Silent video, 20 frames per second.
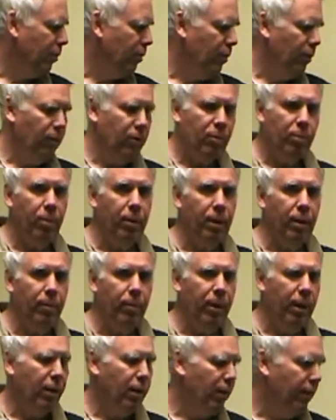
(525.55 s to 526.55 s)
You'd split a
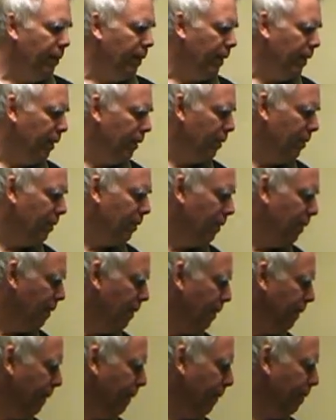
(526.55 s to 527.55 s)
pair of 8s.
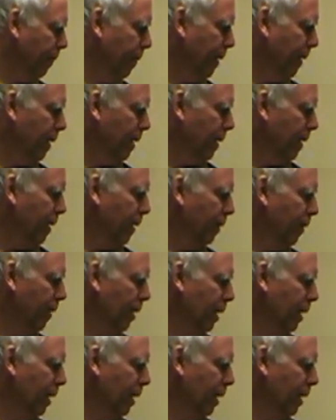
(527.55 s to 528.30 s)
If the